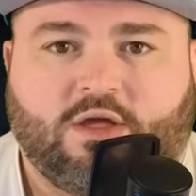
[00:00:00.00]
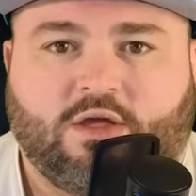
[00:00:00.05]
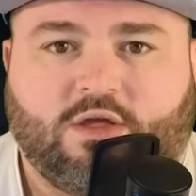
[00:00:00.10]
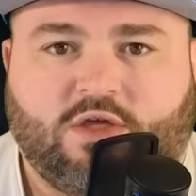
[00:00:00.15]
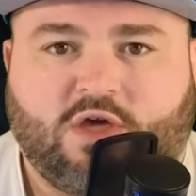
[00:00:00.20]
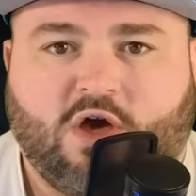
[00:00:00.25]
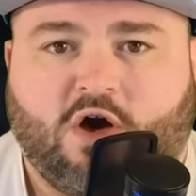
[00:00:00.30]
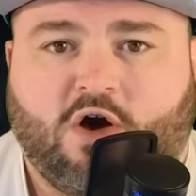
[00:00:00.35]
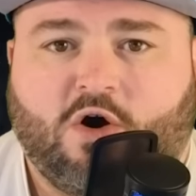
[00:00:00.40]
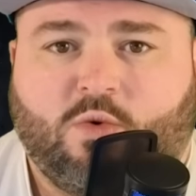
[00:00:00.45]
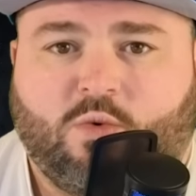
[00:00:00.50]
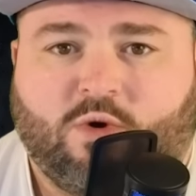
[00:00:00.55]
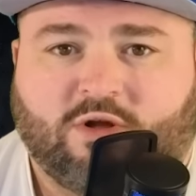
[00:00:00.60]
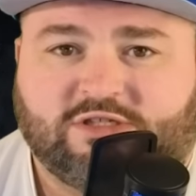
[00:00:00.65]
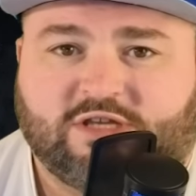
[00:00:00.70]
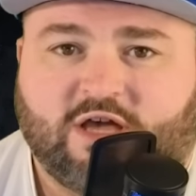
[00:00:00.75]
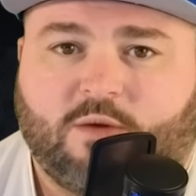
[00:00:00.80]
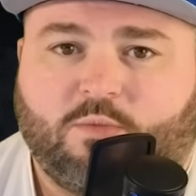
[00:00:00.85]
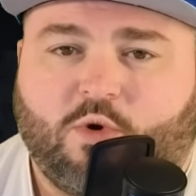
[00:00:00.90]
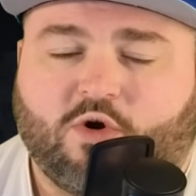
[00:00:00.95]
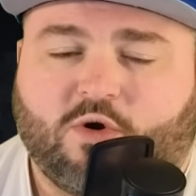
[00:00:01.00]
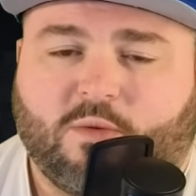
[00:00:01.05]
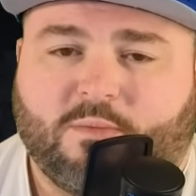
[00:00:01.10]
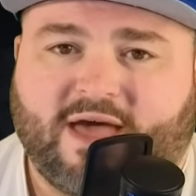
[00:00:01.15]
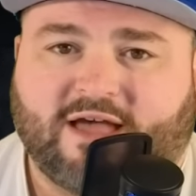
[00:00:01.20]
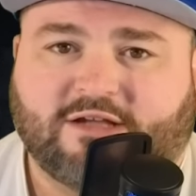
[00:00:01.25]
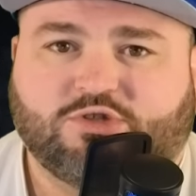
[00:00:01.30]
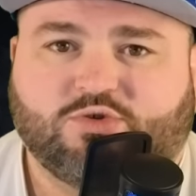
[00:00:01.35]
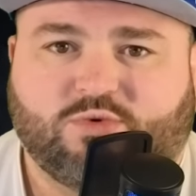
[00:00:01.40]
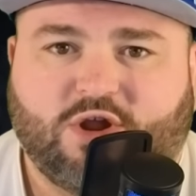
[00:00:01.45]
Yo, what's up? Welcome
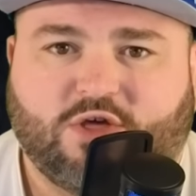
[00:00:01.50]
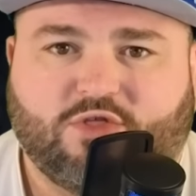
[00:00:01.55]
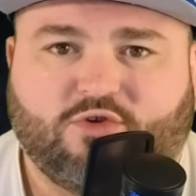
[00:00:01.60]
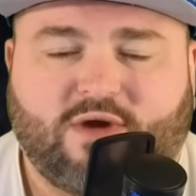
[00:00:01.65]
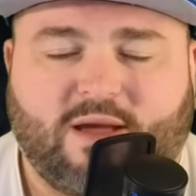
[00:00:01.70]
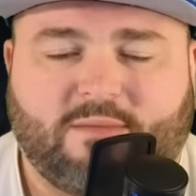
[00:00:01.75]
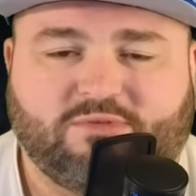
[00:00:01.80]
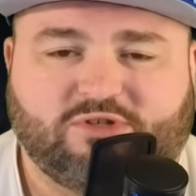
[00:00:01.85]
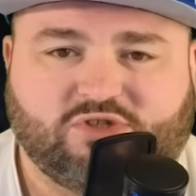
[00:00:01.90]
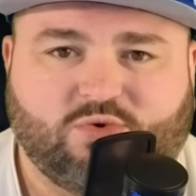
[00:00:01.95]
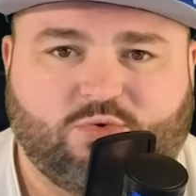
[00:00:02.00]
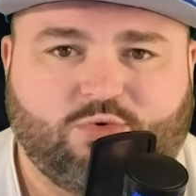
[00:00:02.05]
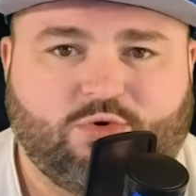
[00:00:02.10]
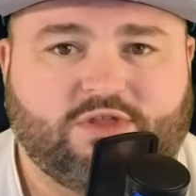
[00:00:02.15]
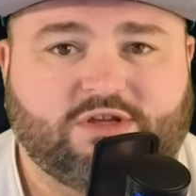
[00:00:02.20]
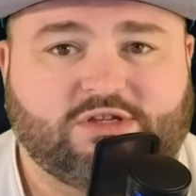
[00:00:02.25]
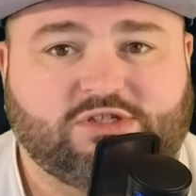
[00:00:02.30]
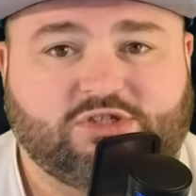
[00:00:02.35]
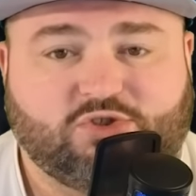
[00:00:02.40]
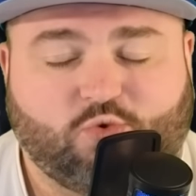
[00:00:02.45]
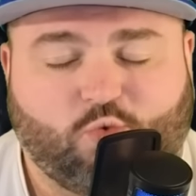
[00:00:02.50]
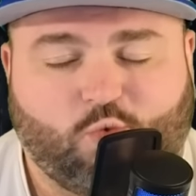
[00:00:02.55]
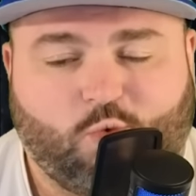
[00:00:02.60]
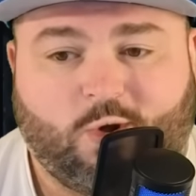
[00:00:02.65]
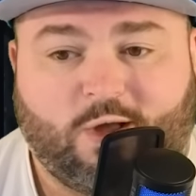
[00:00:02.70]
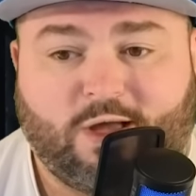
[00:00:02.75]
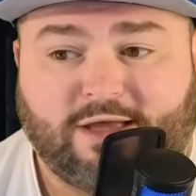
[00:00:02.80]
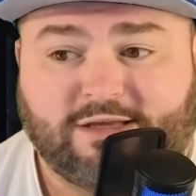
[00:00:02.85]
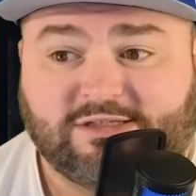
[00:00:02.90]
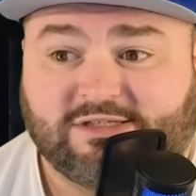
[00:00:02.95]
back to another episode of The
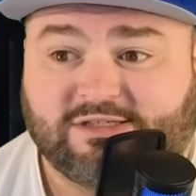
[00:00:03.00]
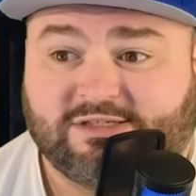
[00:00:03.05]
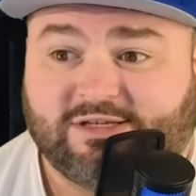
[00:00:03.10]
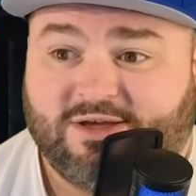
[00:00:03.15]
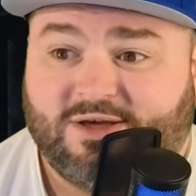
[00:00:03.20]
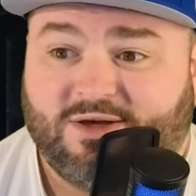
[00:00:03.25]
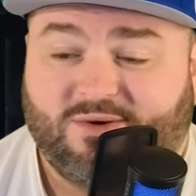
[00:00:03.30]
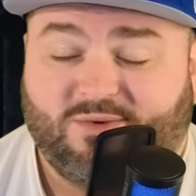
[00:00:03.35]
Source.